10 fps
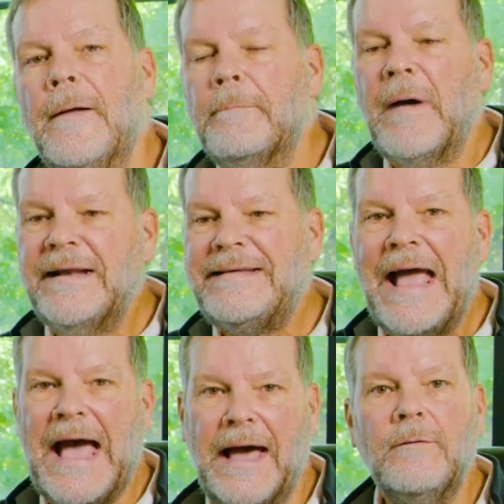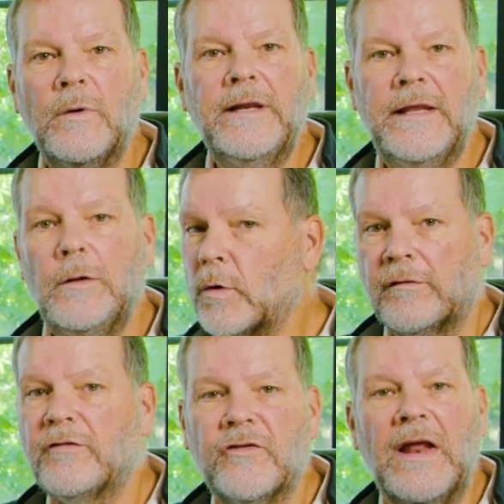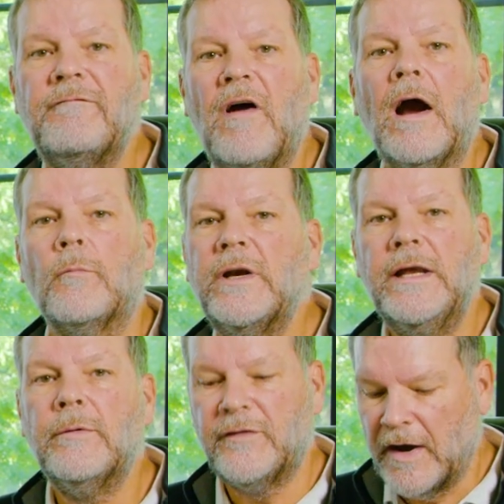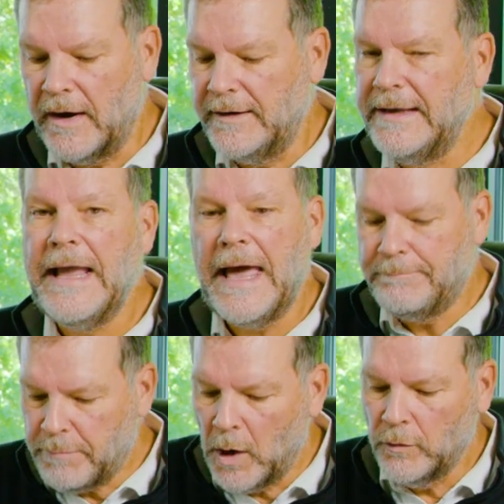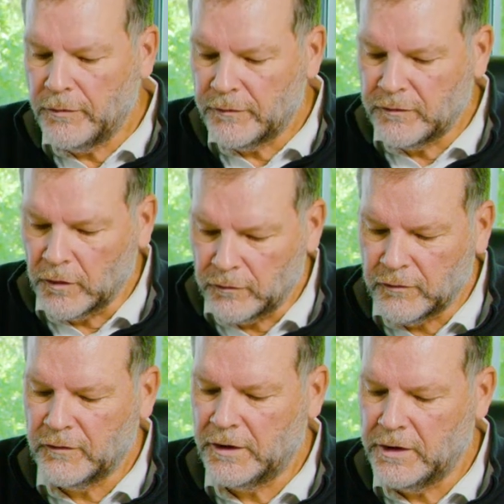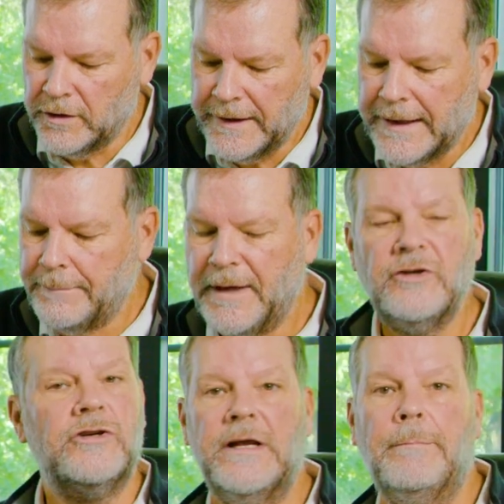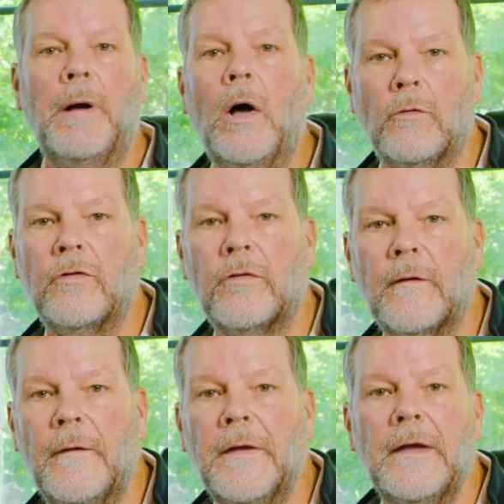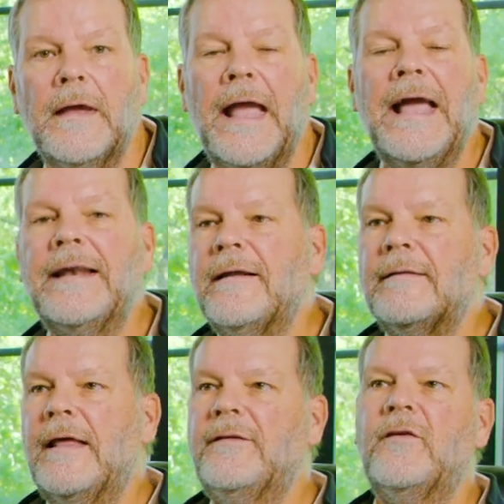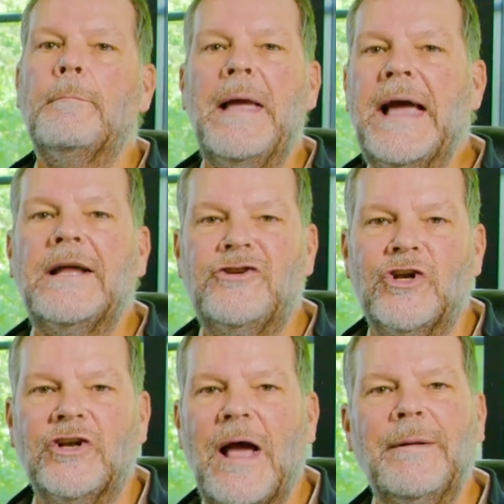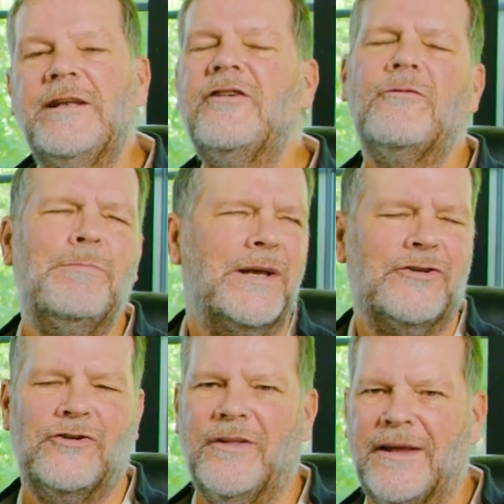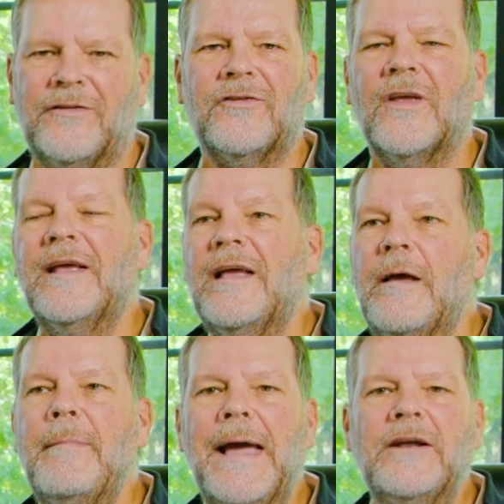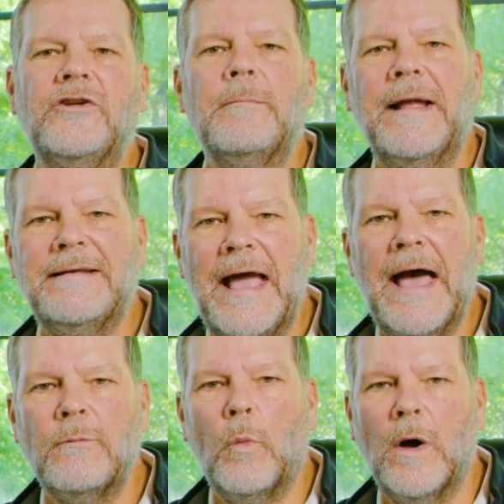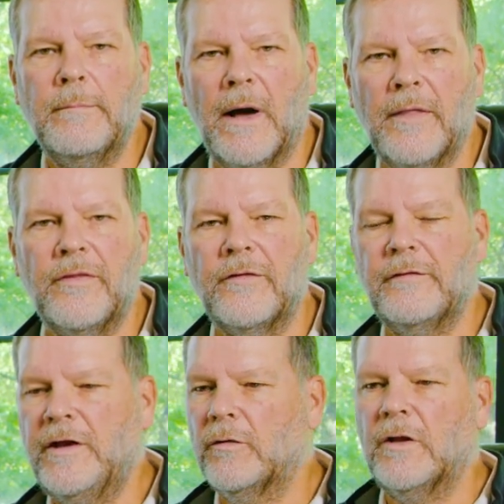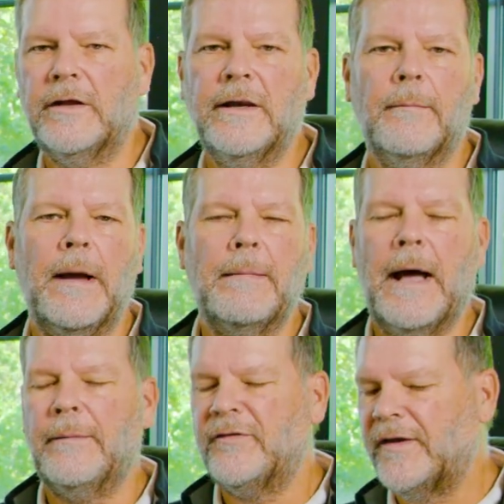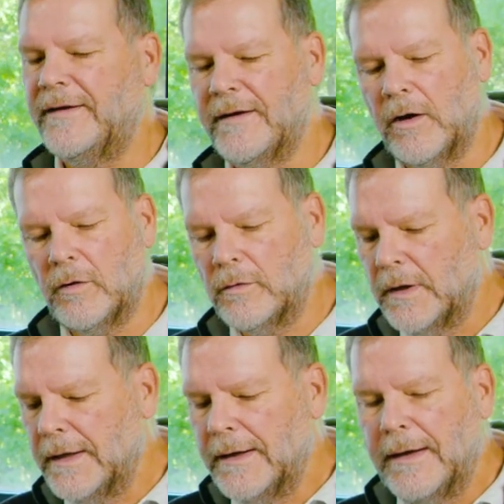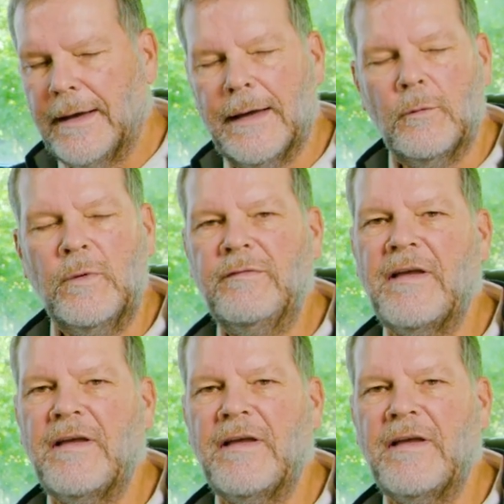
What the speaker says: My dad, when he worked for State Farm, when he retired, he had both Social Security and a pension. He had both. And let's imagine, just picture this. Imagine my dad one month, looking at my mom saying, we've